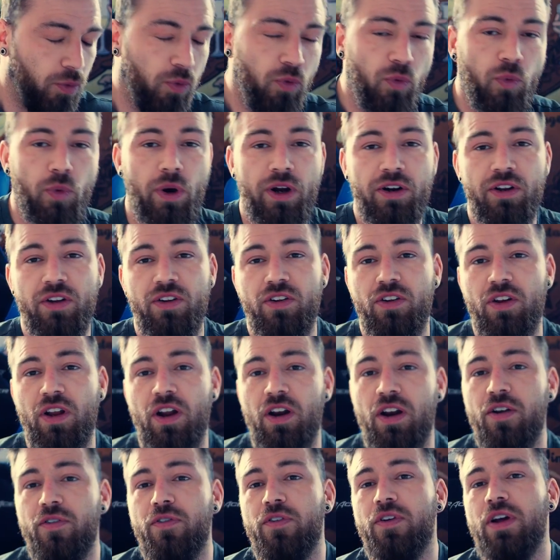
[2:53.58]
what a
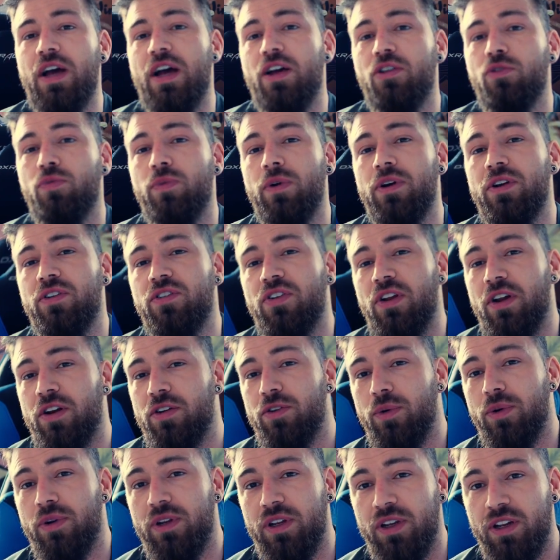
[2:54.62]
lot of guys will tell
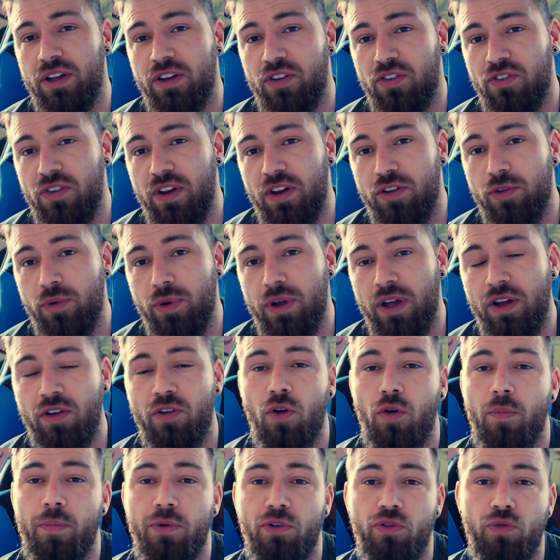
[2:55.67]
you is that you can
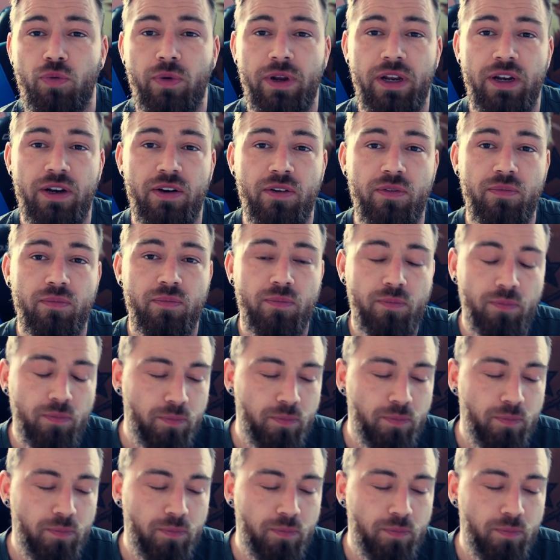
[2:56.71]
go between